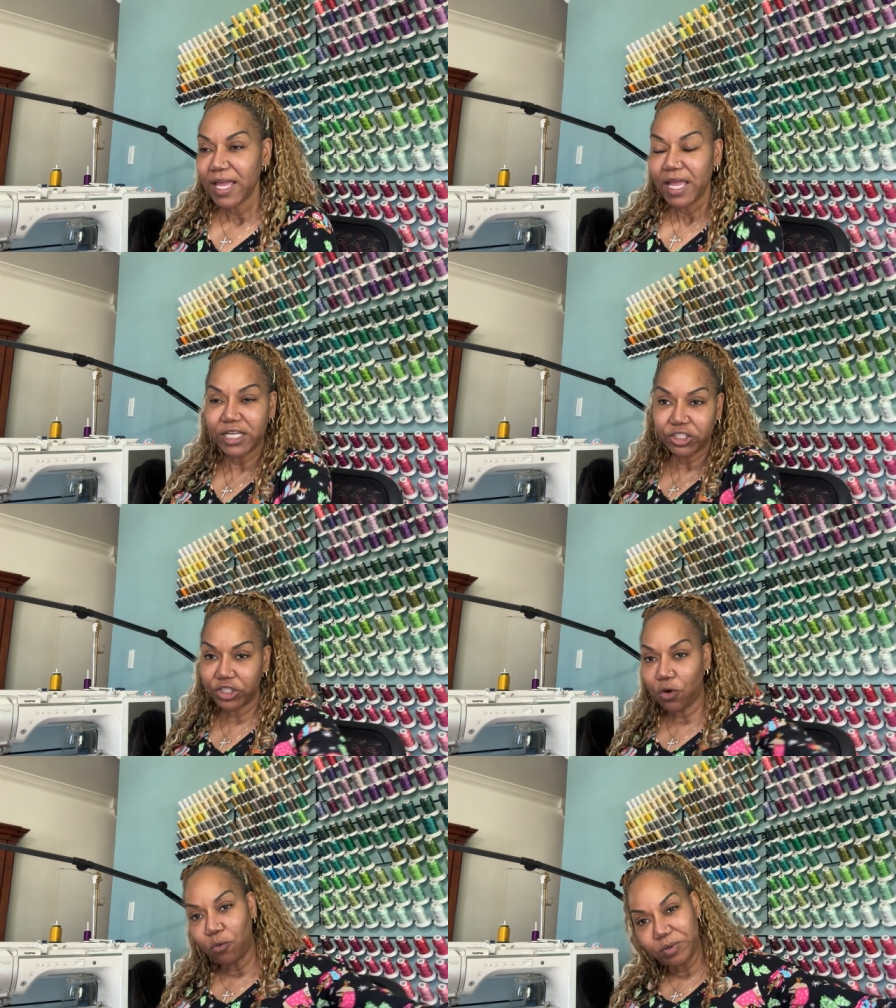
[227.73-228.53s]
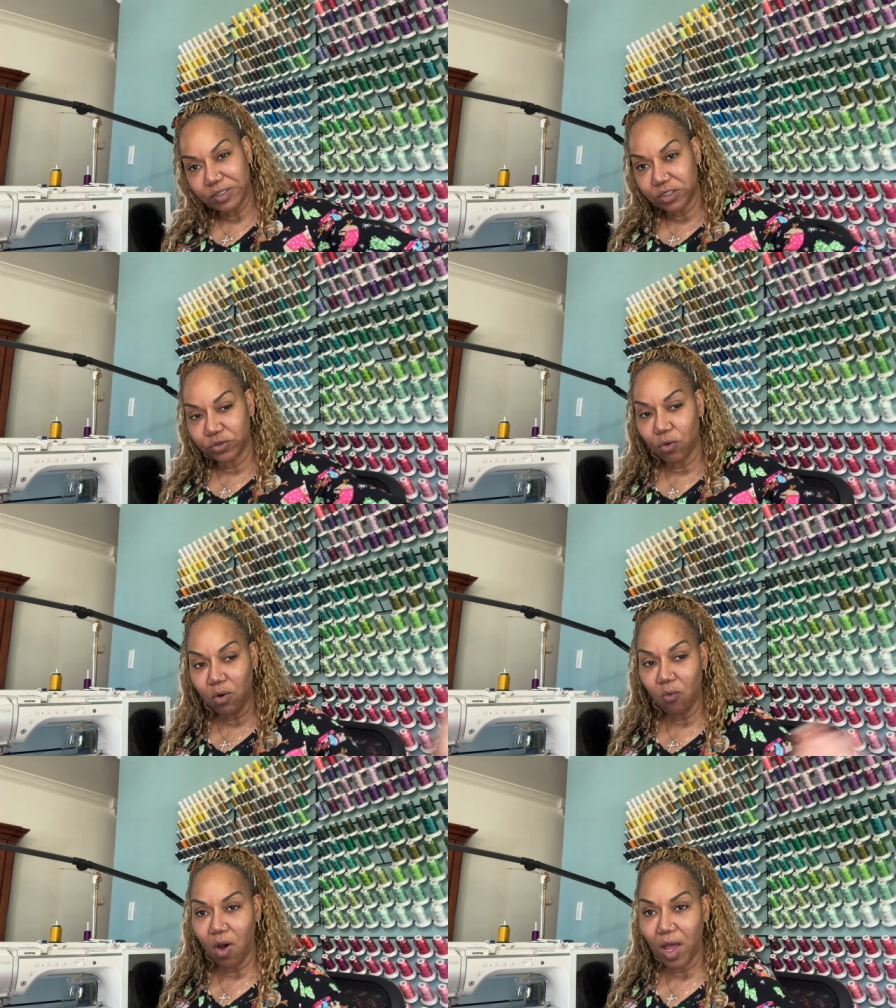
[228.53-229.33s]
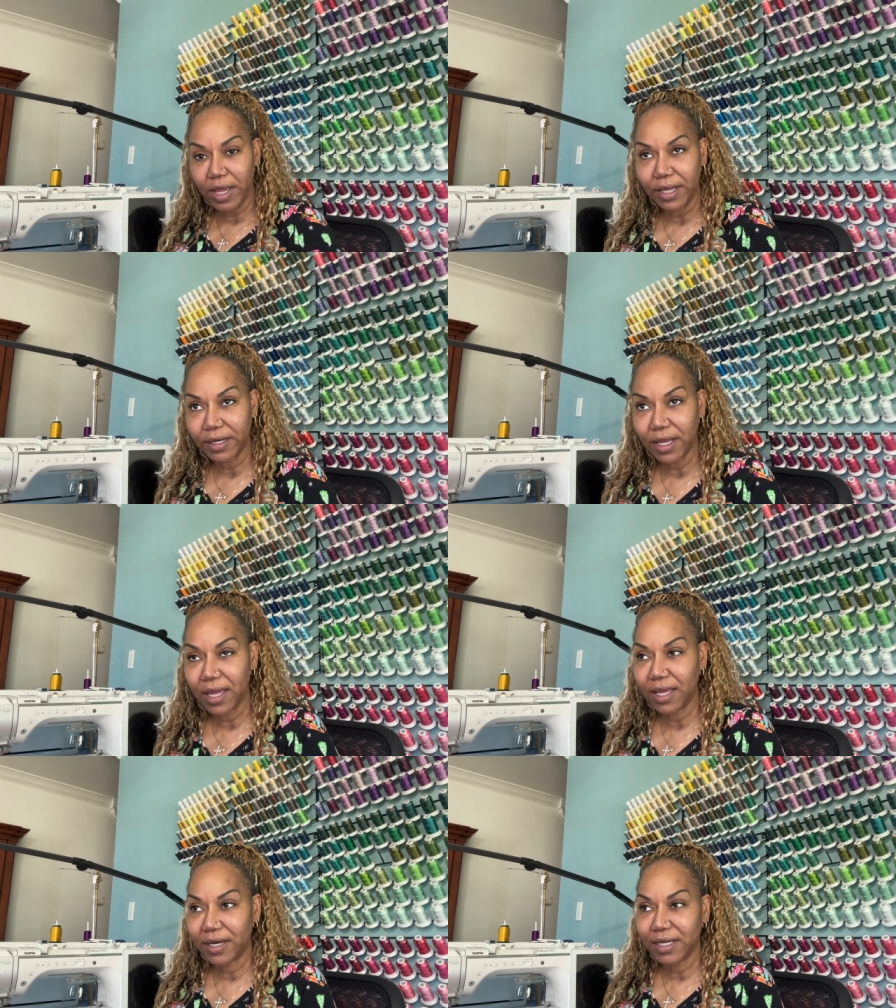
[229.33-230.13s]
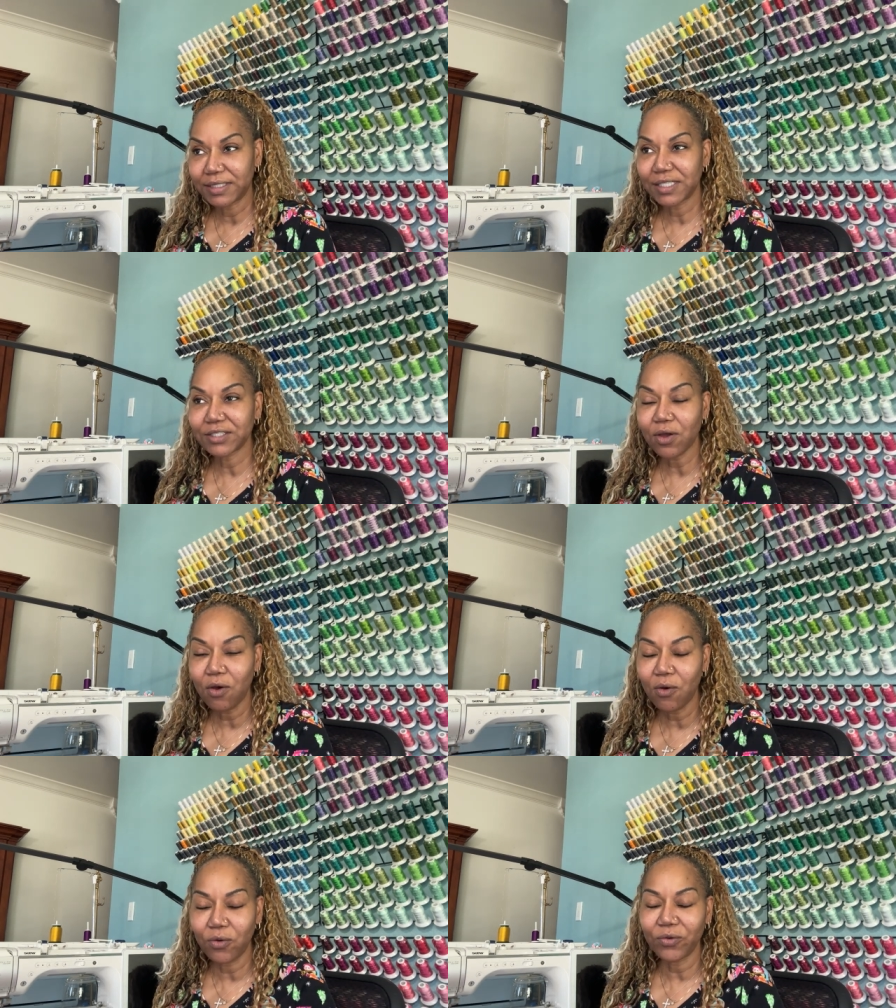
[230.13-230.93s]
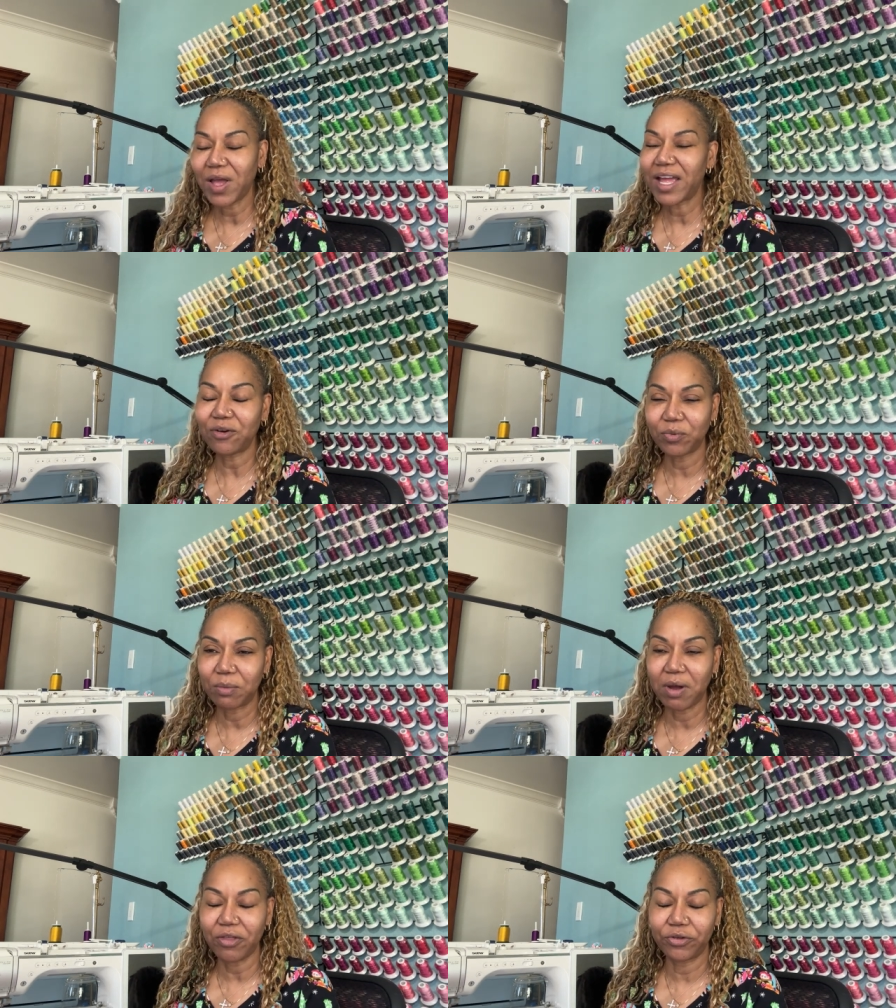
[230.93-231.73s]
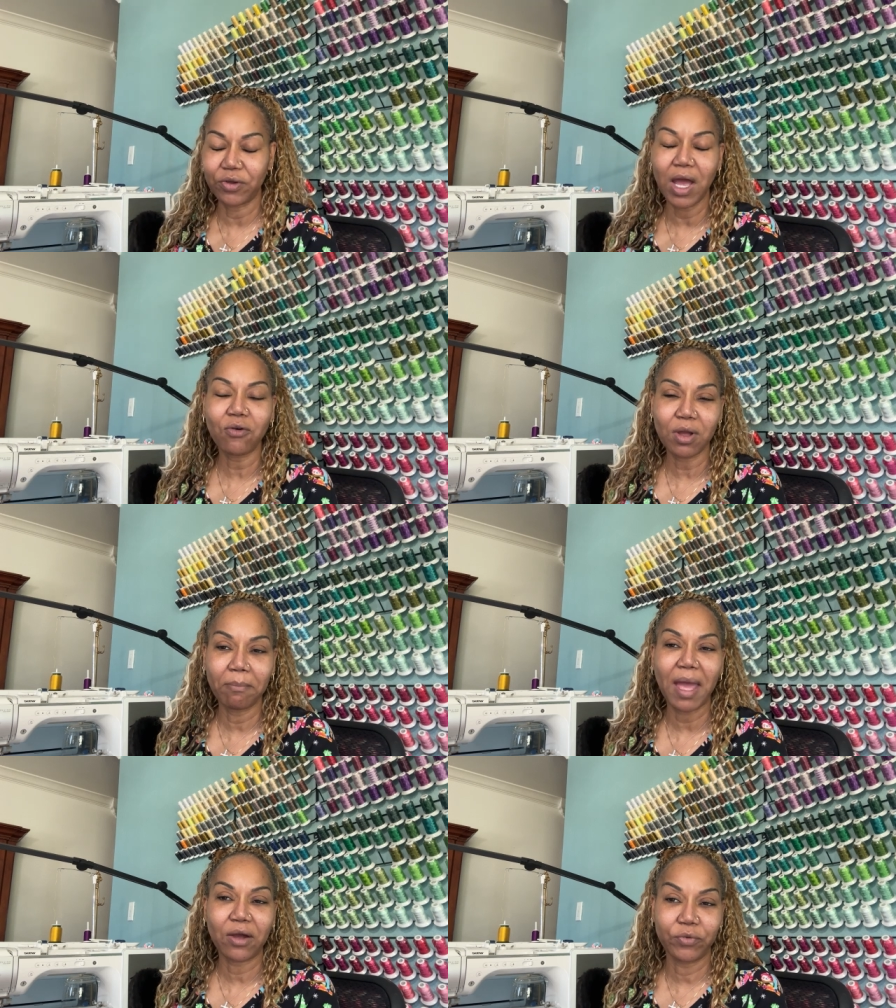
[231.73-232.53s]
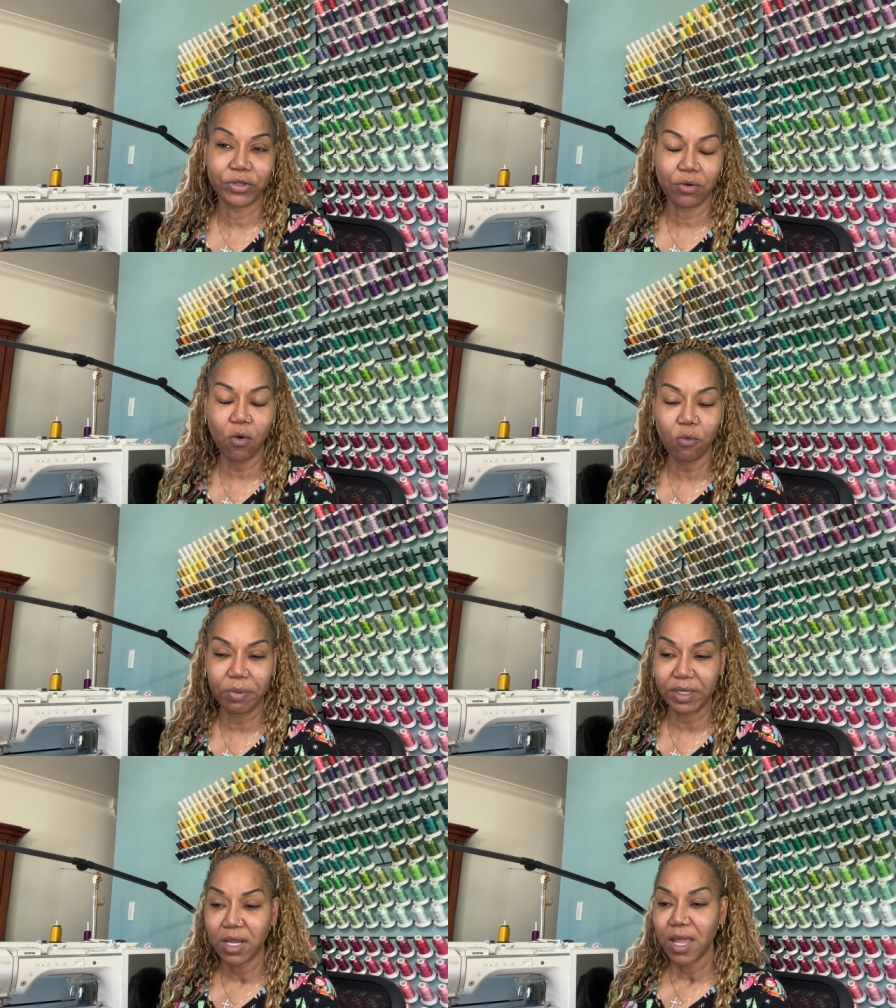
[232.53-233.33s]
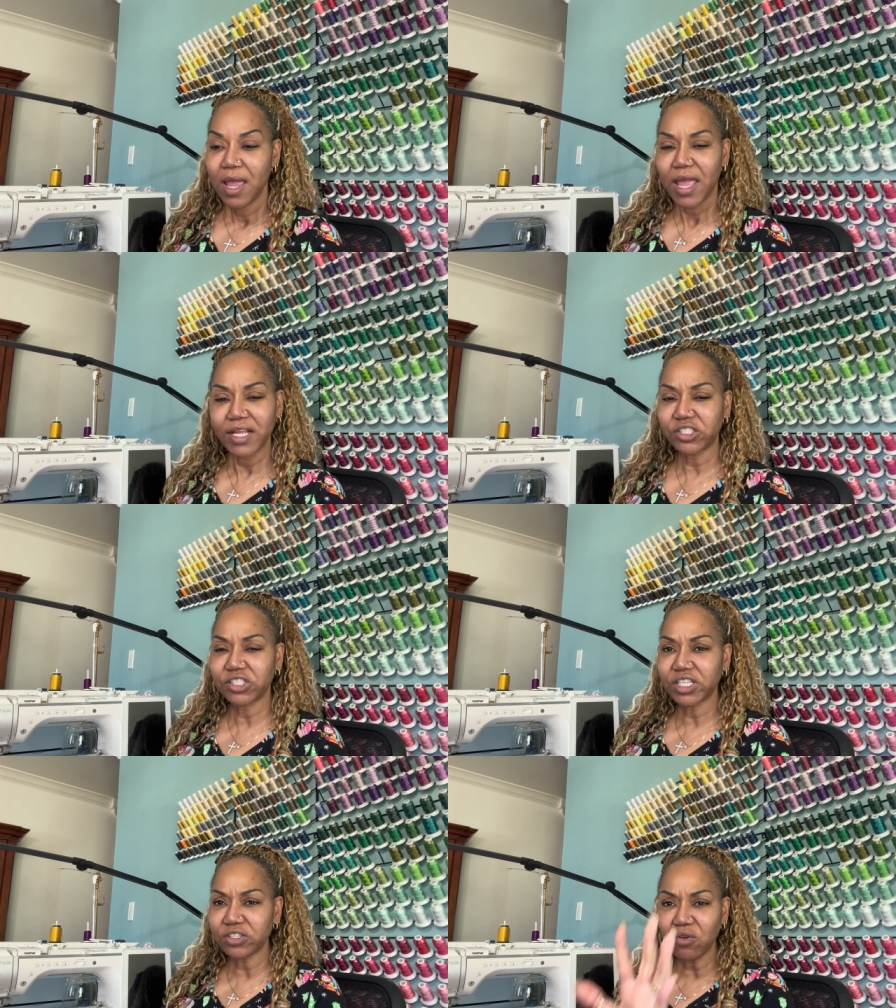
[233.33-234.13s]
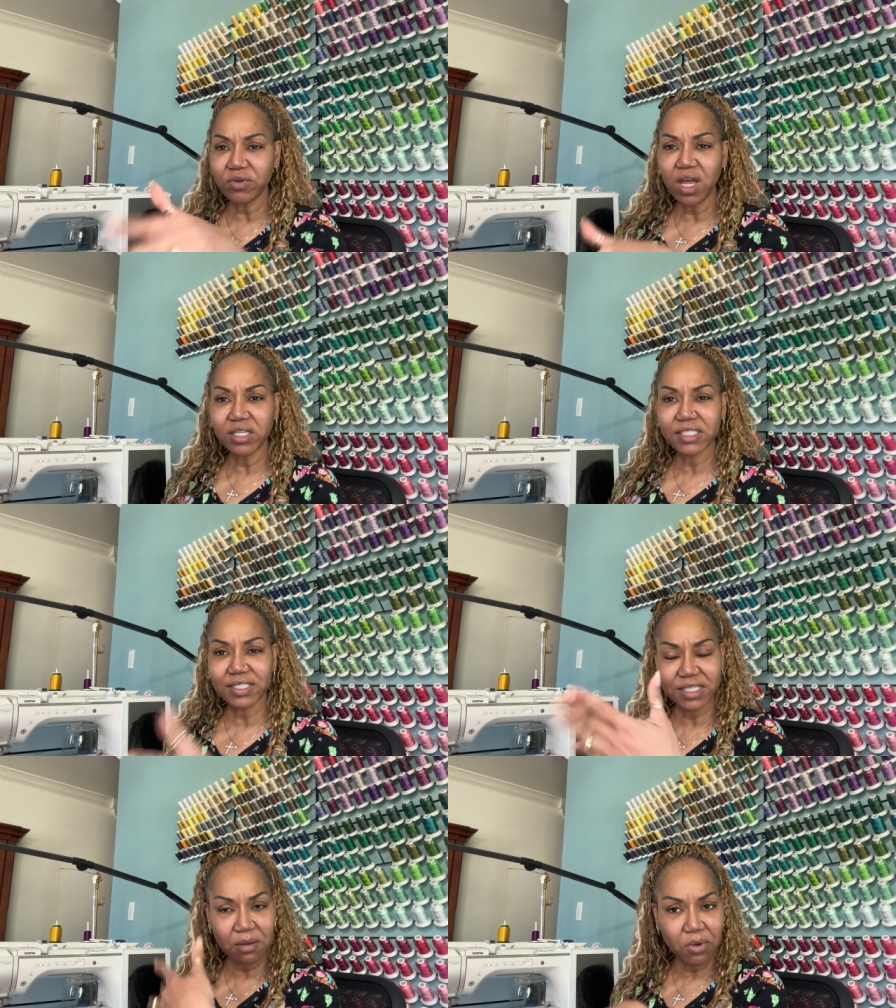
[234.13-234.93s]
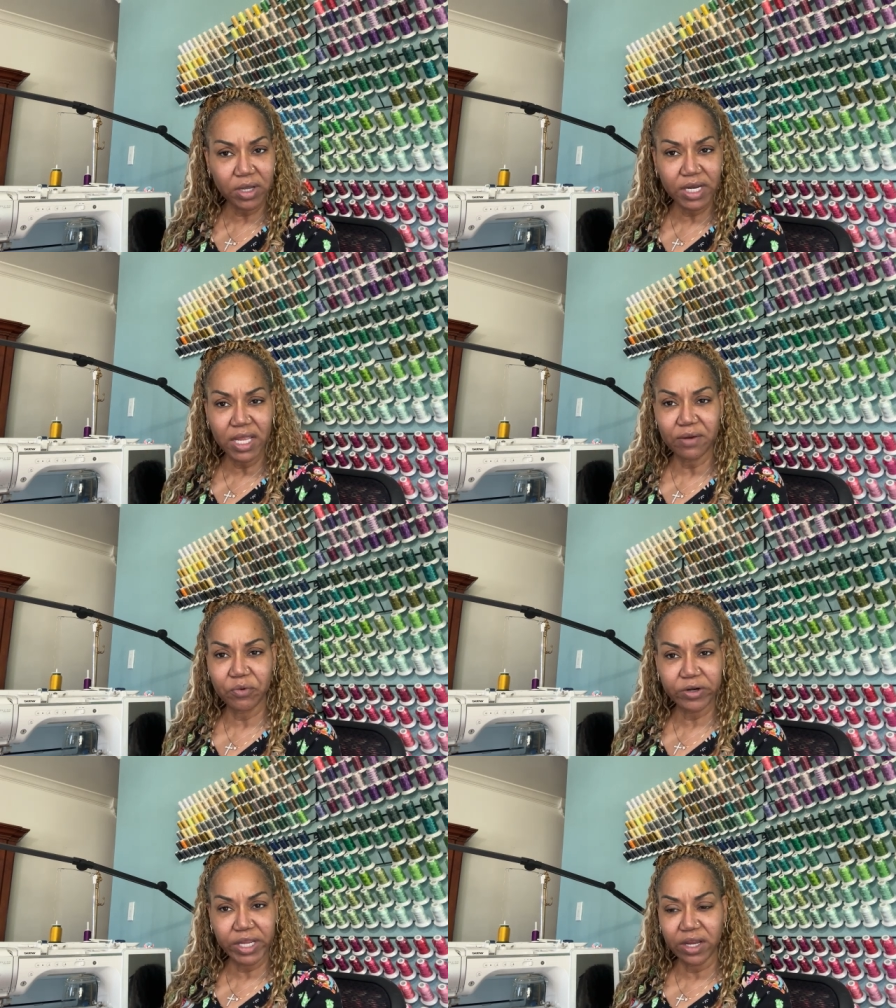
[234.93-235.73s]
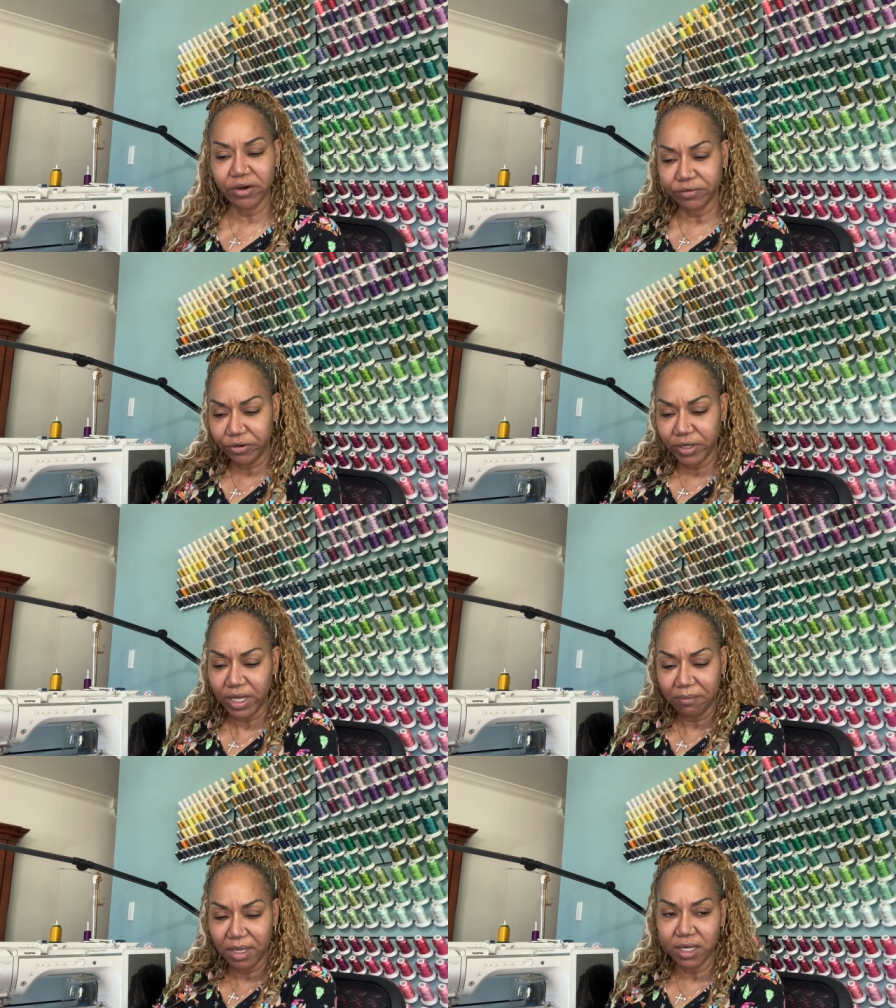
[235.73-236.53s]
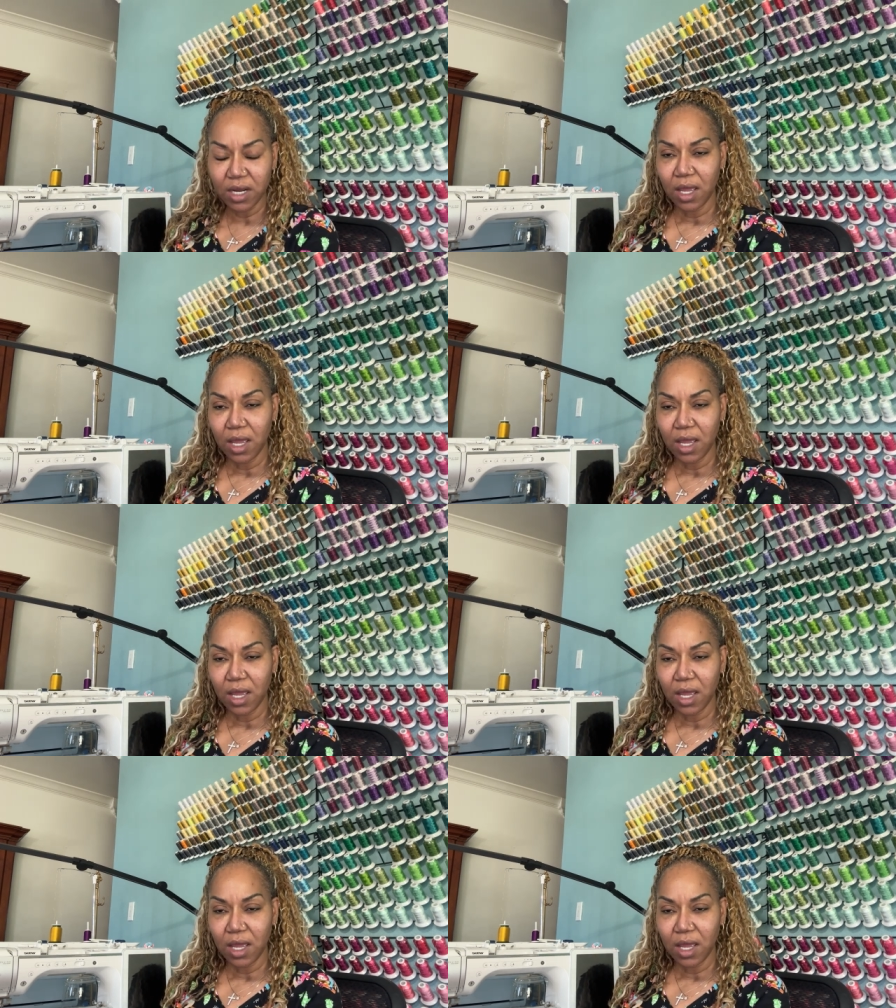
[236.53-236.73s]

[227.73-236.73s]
And she opens the door wide, and I says, oh, I don't want to bother you. I'll come back when you're open. And she says, oh, nonsense. Come on in. We're here. You can come in.